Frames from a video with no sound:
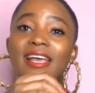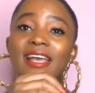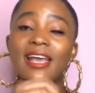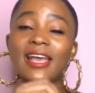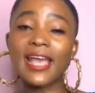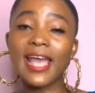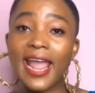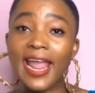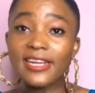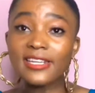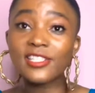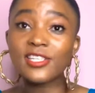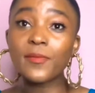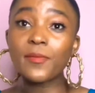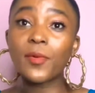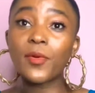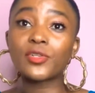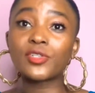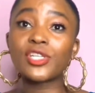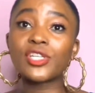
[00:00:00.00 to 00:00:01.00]
8
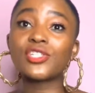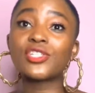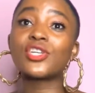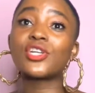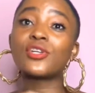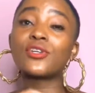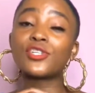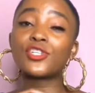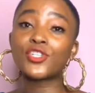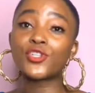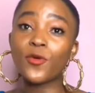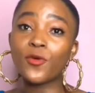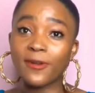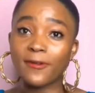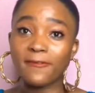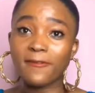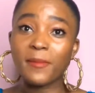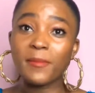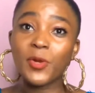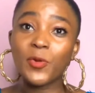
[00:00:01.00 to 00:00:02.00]
important Shona
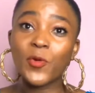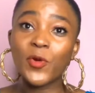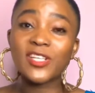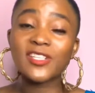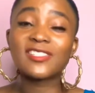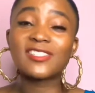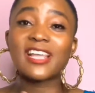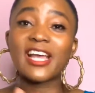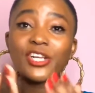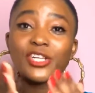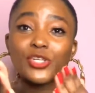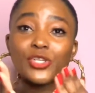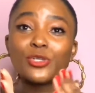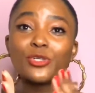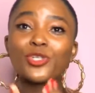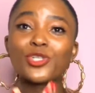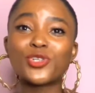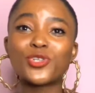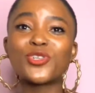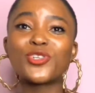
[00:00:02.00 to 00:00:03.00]
family words that you
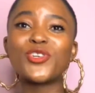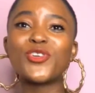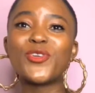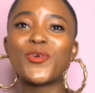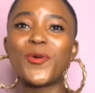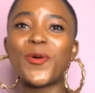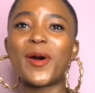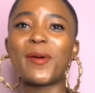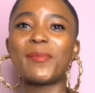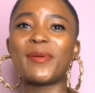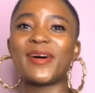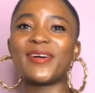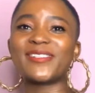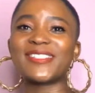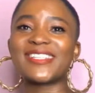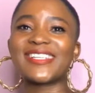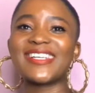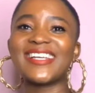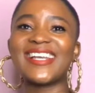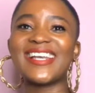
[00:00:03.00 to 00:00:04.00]
should know about.
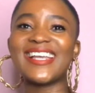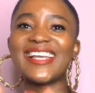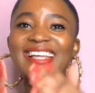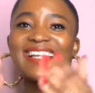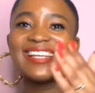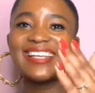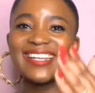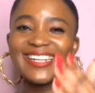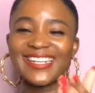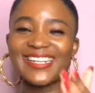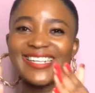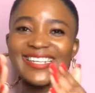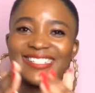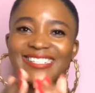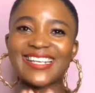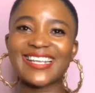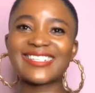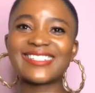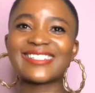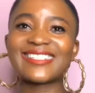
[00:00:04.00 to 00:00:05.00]
Let's
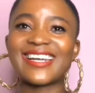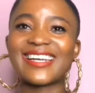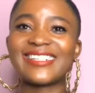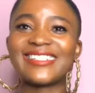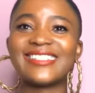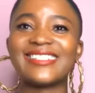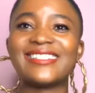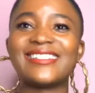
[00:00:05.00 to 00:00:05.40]
get started.